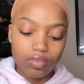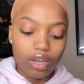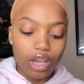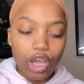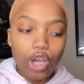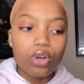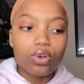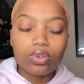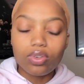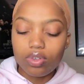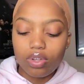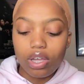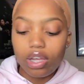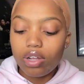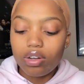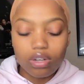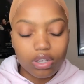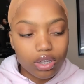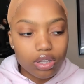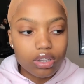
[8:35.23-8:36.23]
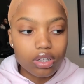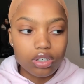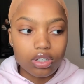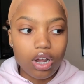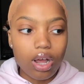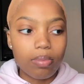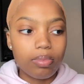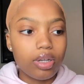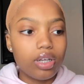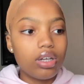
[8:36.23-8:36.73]
it'll get the
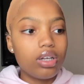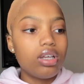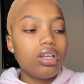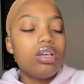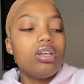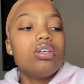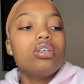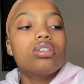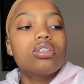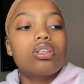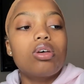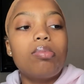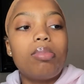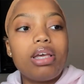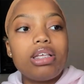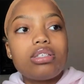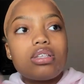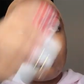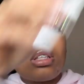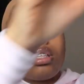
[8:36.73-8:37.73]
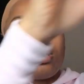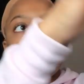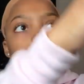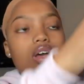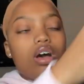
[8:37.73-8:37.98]
job done. So basically,